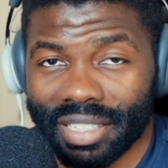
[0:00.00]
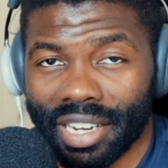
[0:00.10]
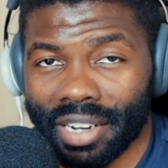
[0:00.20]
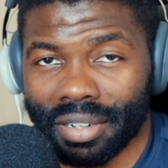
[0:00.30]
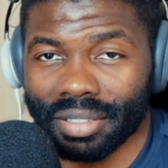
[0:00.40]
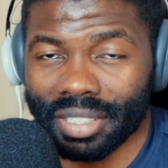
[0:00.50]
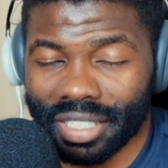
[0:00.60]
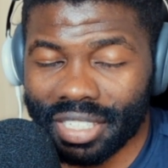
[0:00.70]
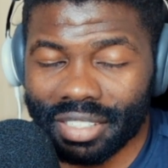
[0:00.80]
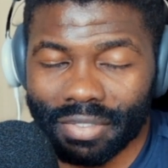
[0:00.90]
year,
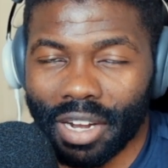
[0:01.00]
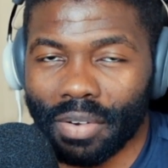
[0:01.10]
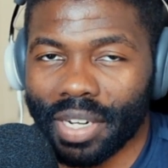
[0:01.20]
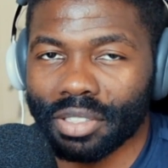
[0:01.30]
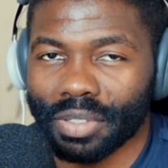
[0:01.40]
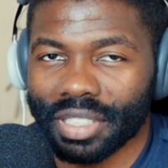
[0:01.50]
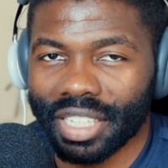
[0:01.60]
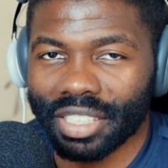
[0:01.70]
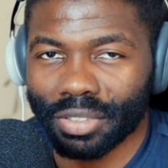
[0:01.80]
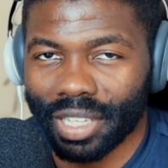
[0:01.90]
this is very
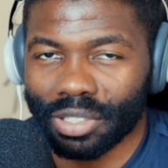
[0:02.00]
interesting, so let's